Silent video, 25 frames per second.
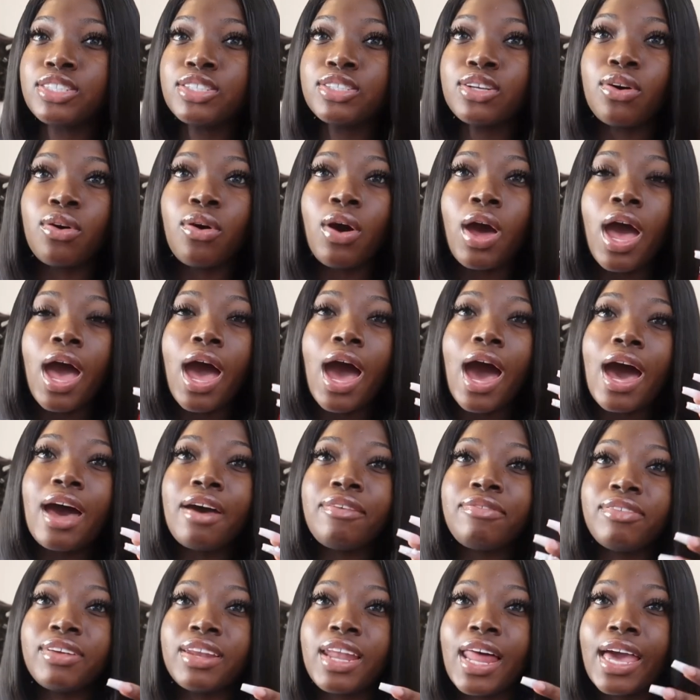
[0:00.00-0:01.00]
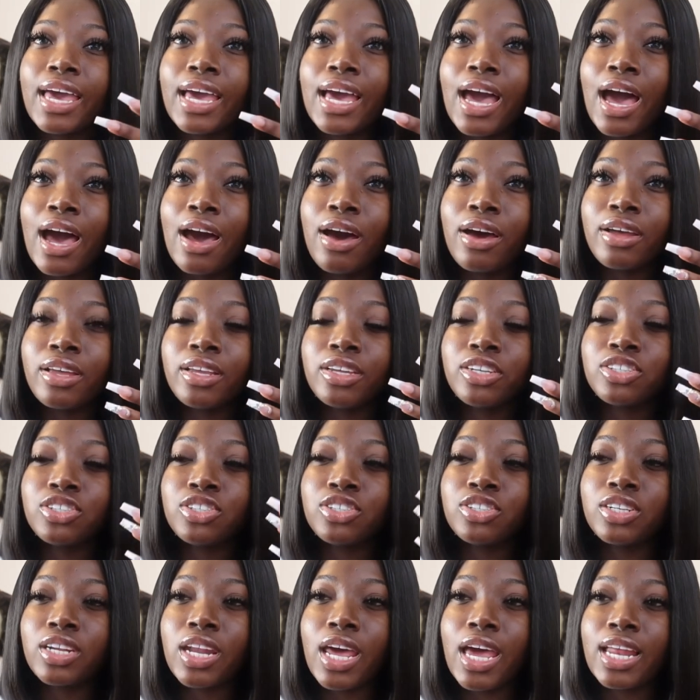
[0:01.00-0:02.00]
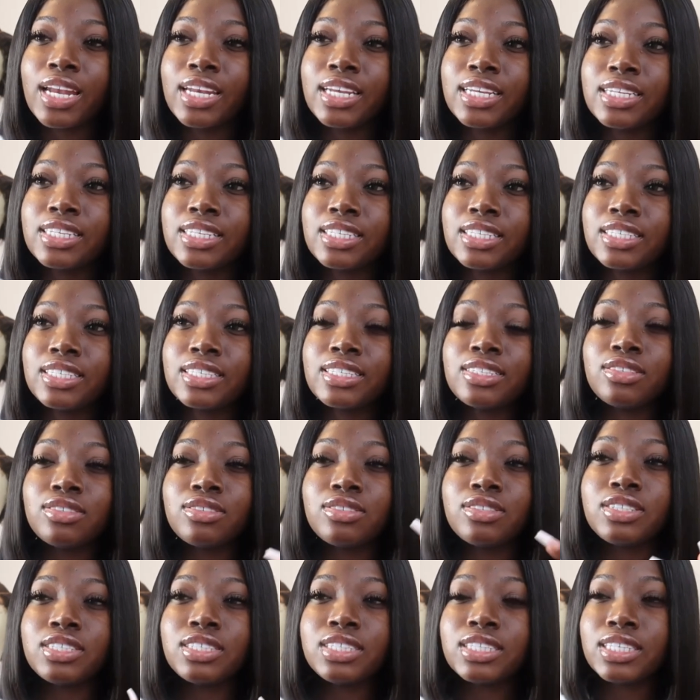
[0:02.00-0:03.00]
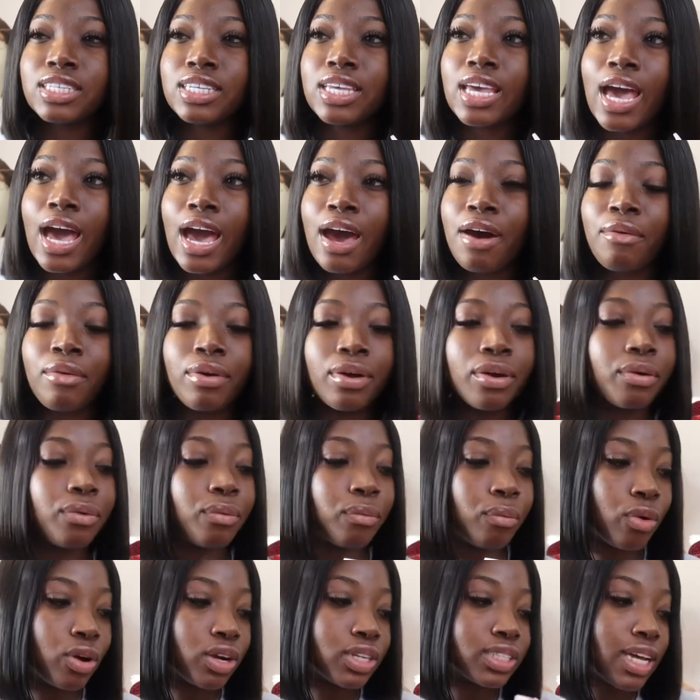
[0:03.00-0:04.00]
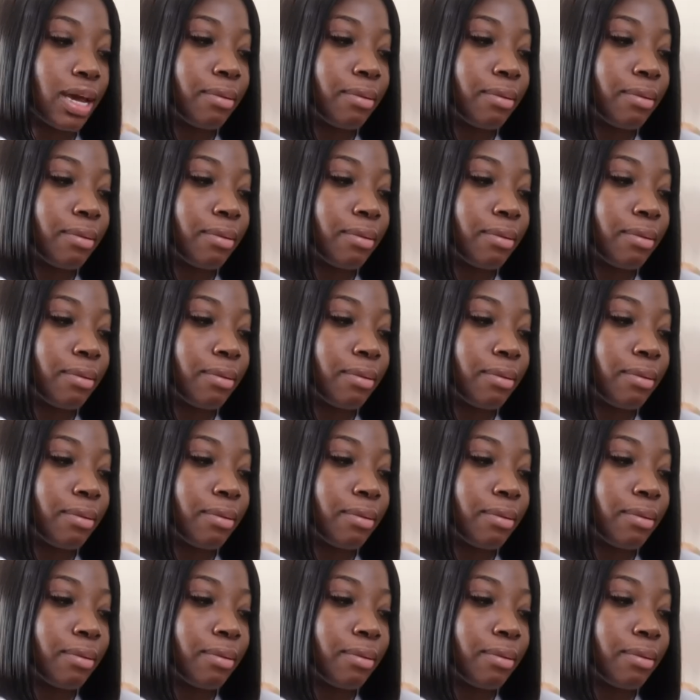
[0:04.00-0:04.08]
So I feel like I should at least see how it works.